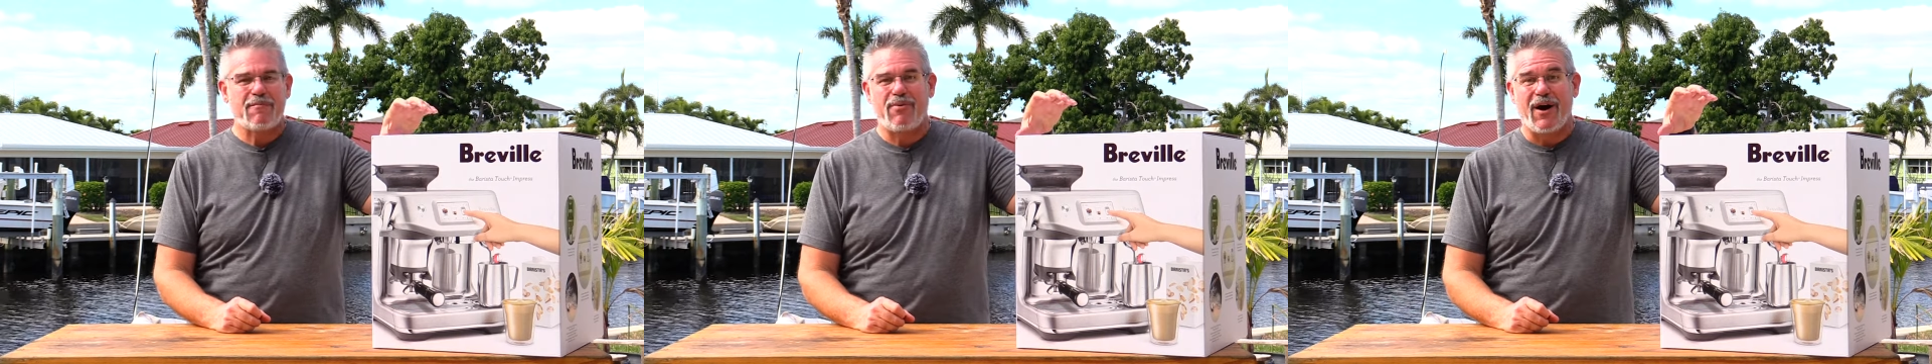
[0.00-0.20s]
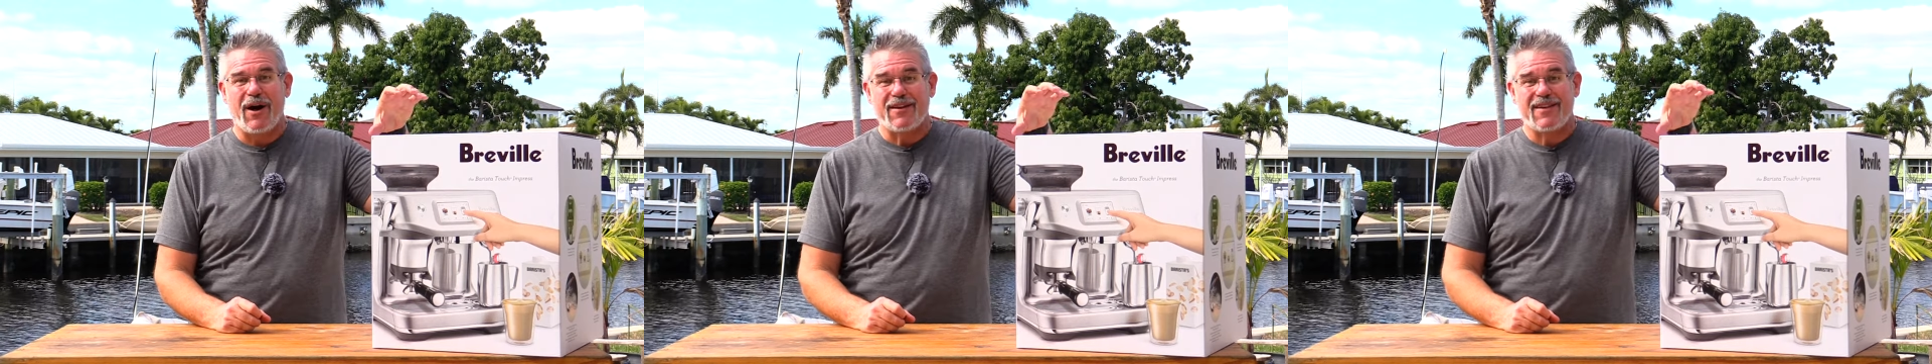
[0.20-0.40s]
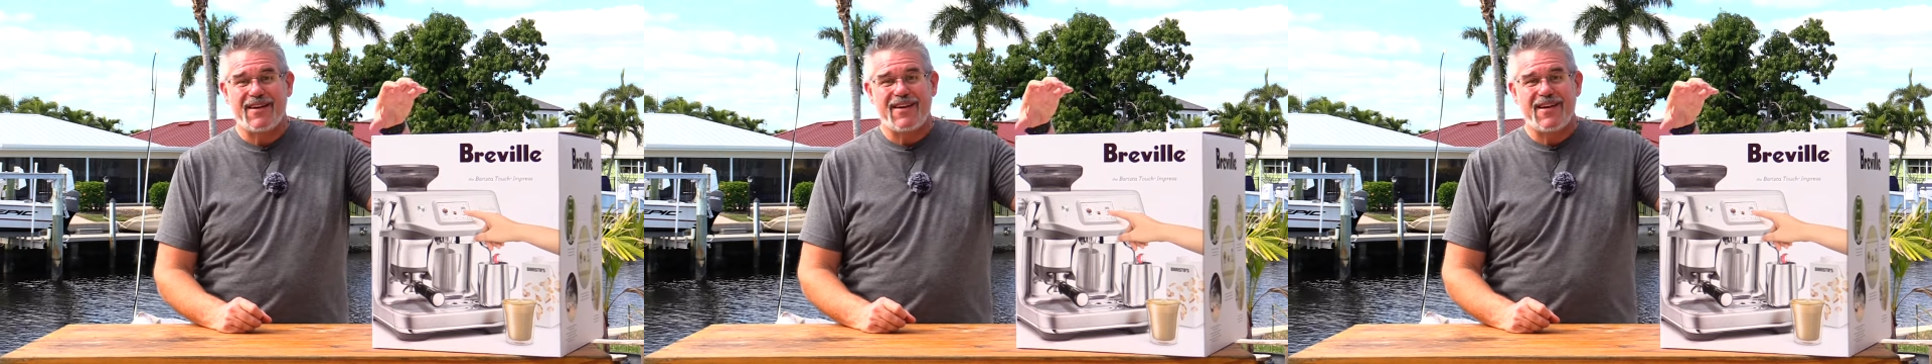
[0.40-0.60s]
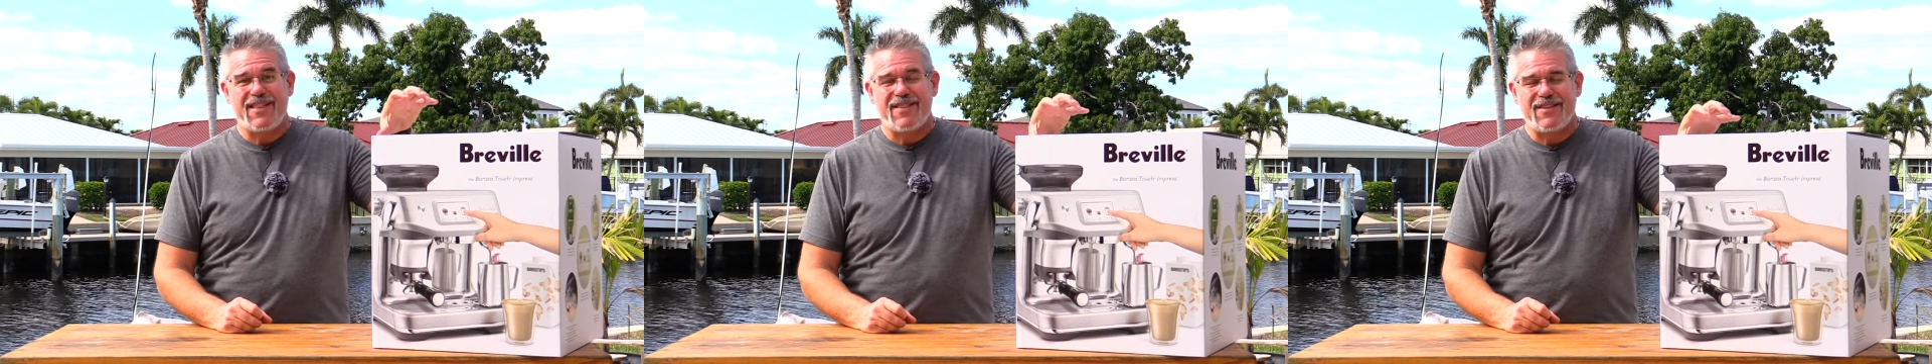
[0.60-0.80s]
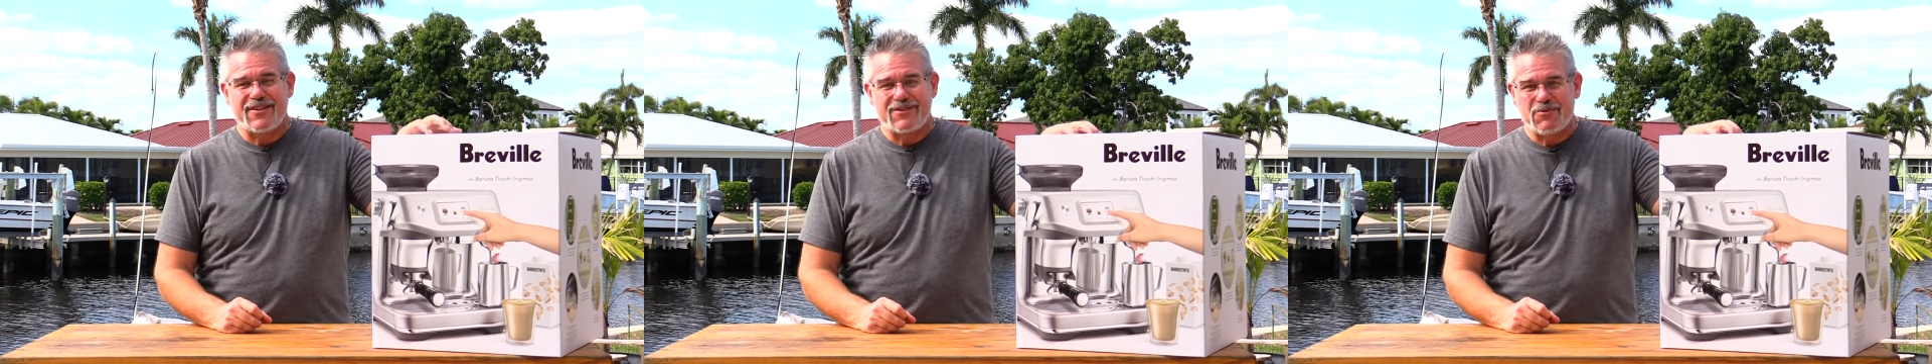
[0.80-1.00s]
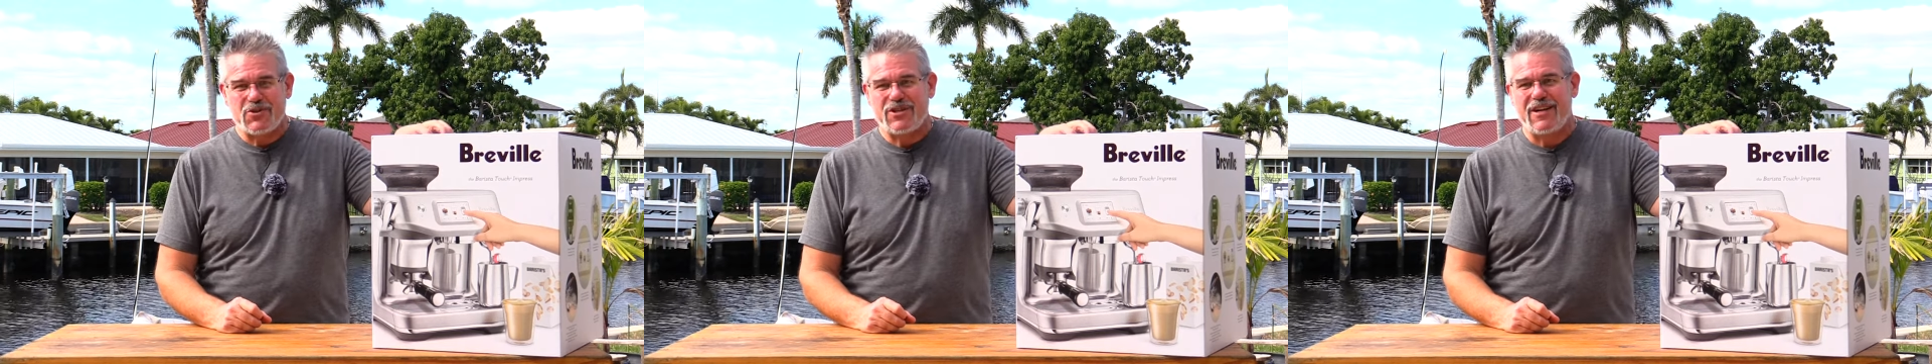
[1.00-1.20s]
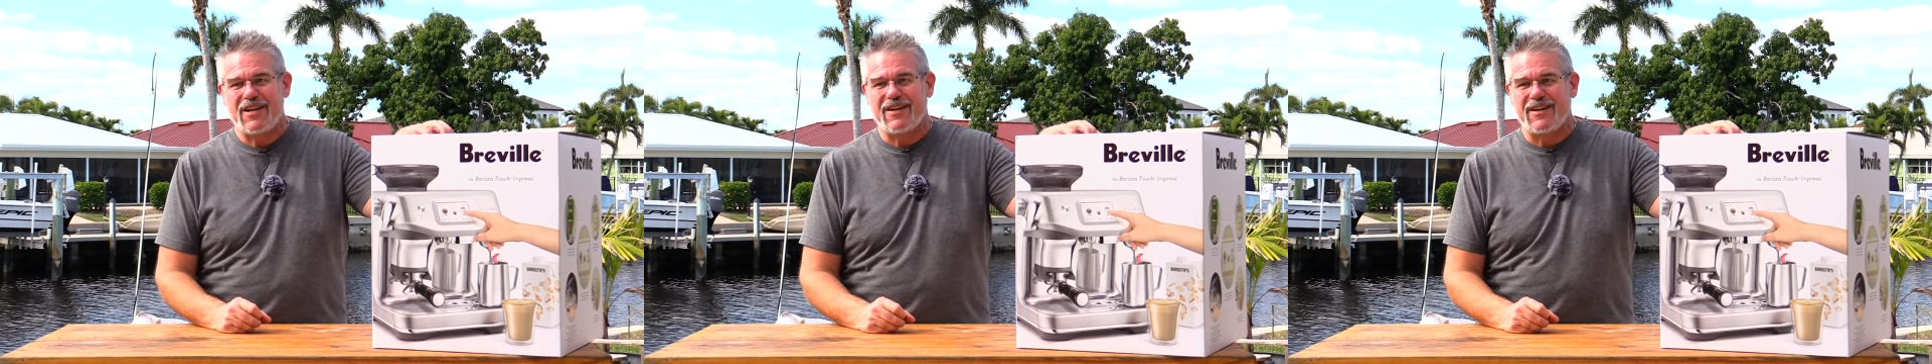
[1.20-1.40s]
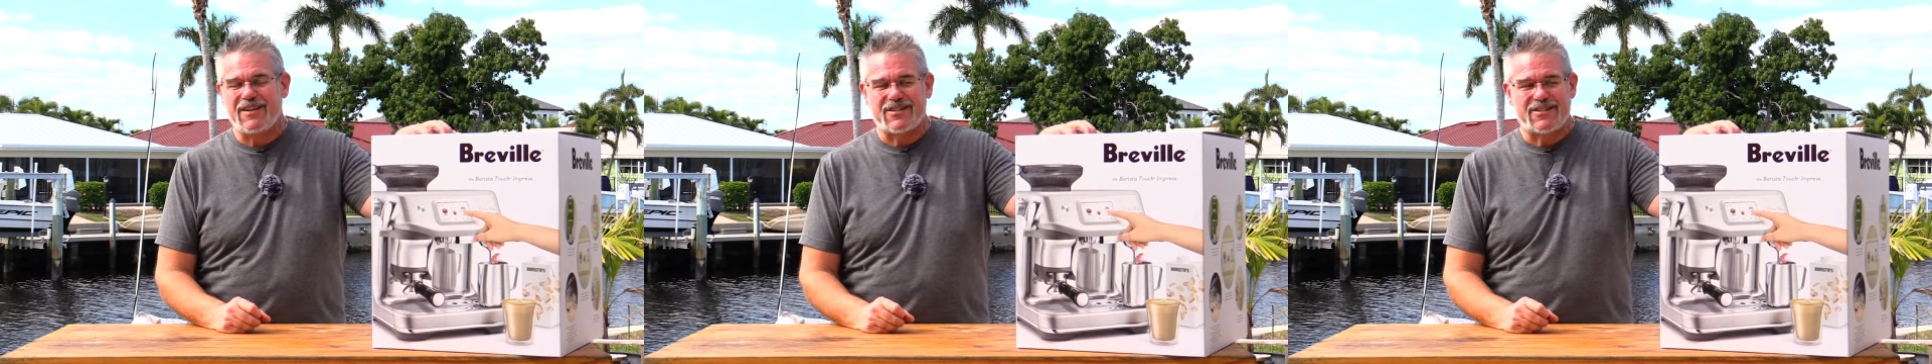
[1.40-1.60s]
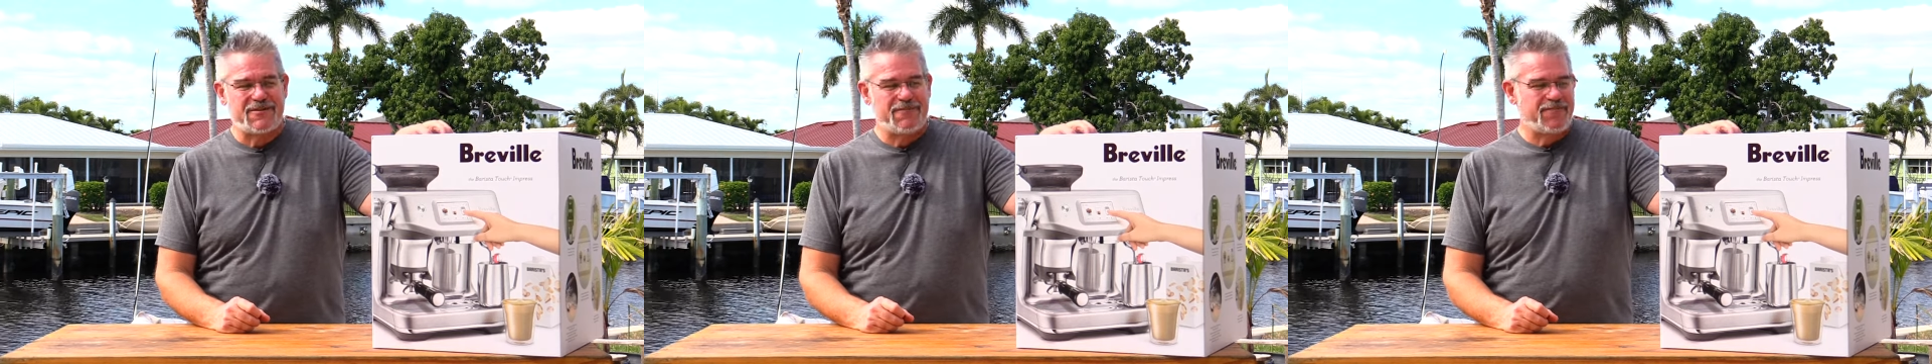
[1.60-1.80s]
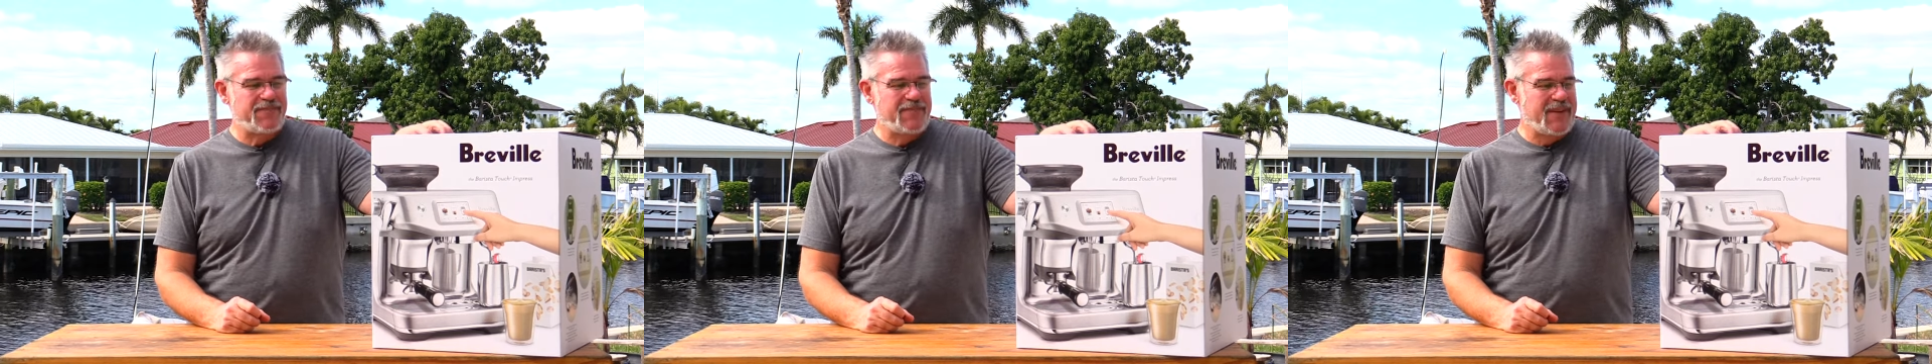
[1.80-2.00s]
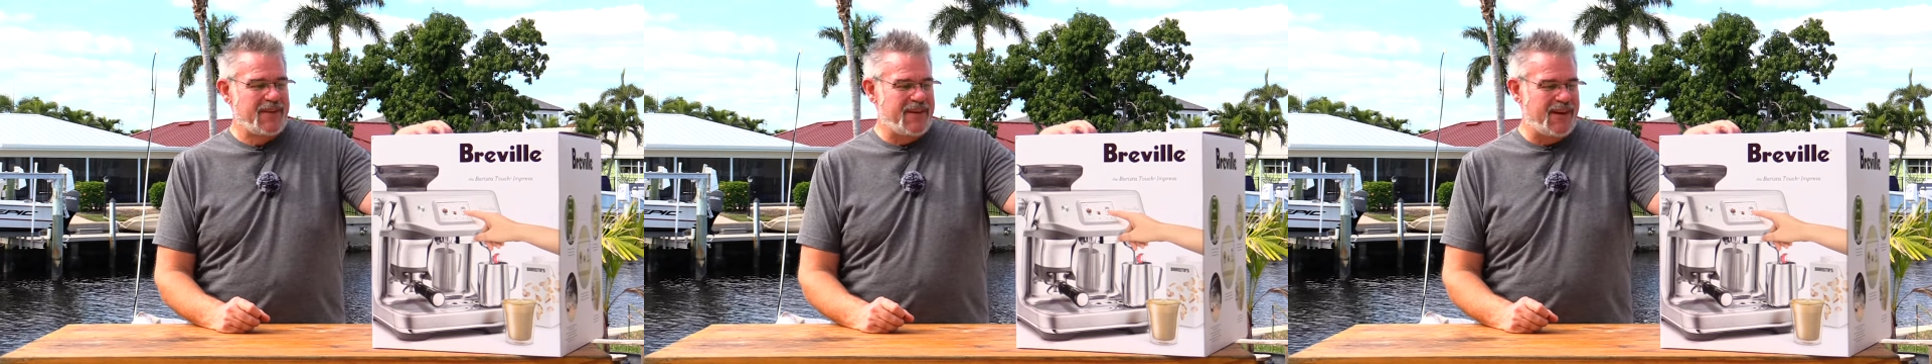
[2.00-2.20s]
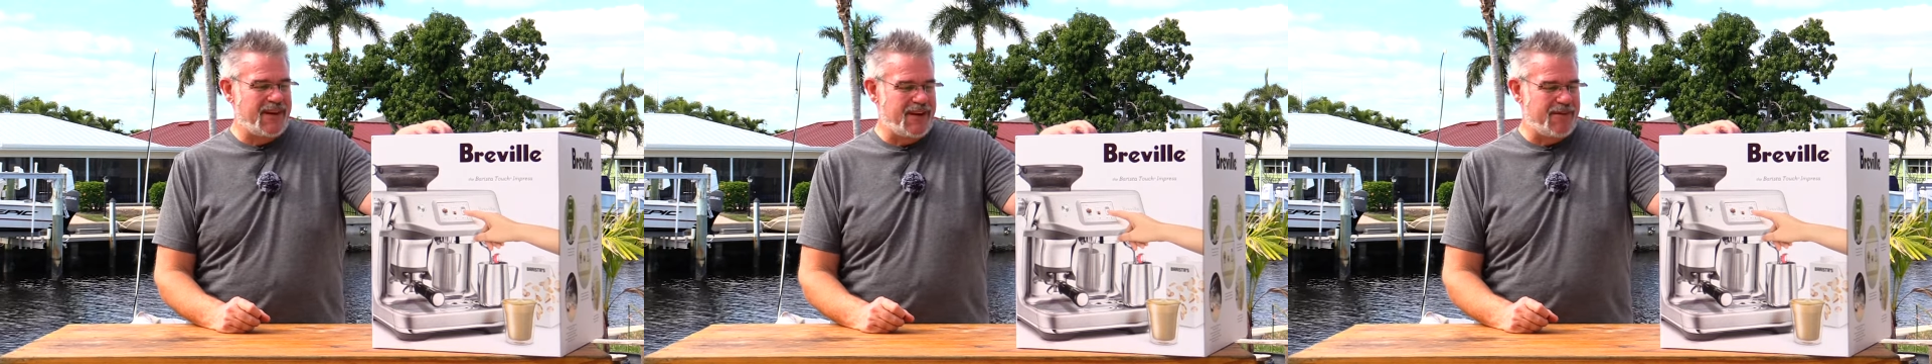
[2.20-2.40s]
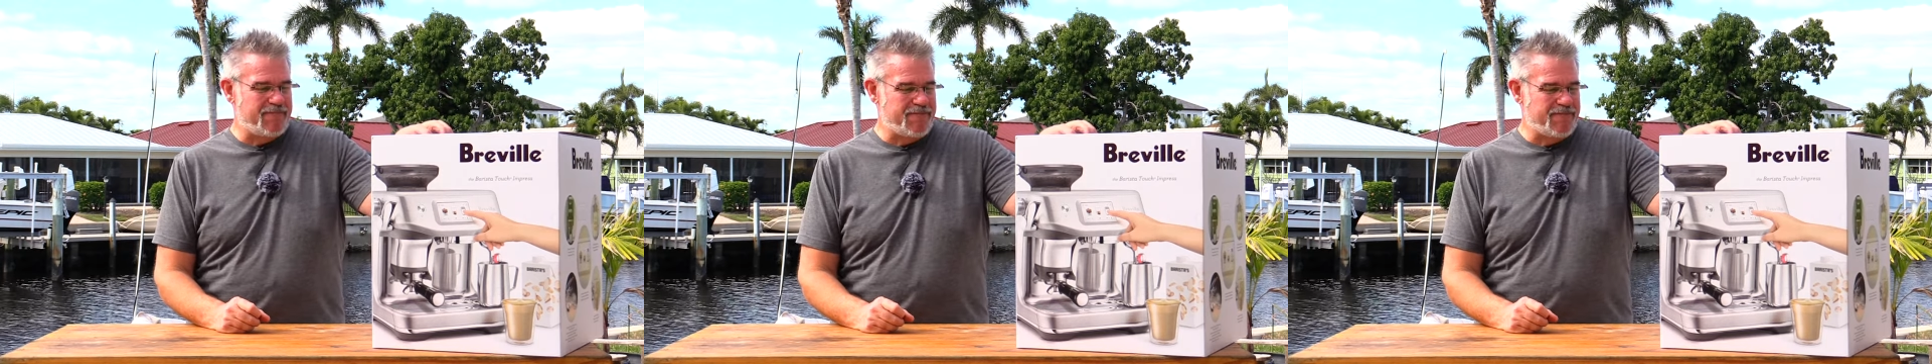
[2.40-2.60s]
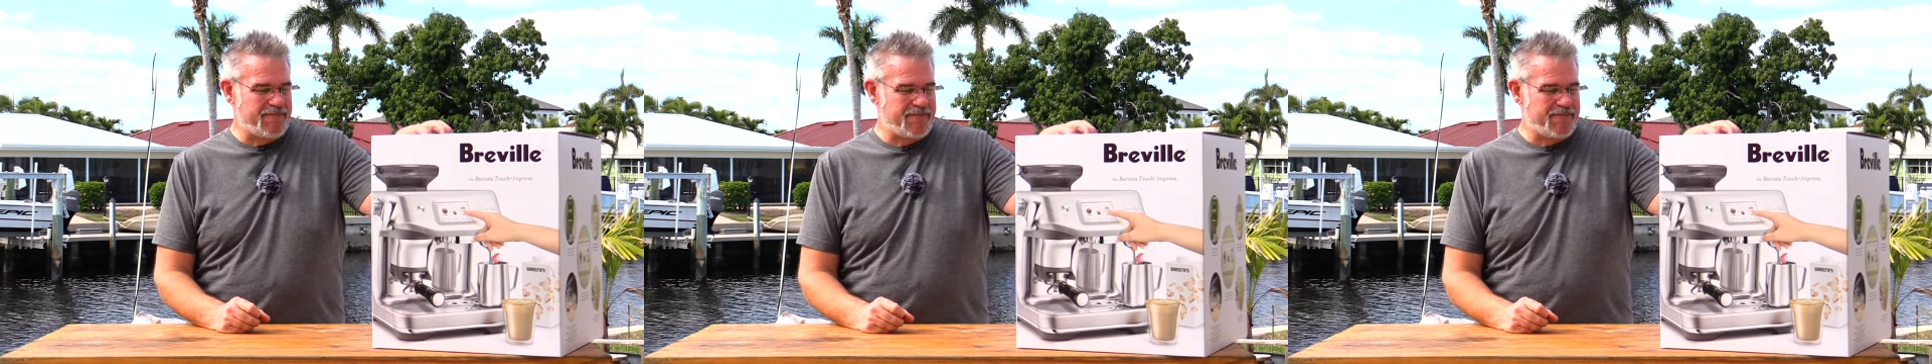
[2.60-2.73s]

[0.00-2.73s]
but this machine is, um,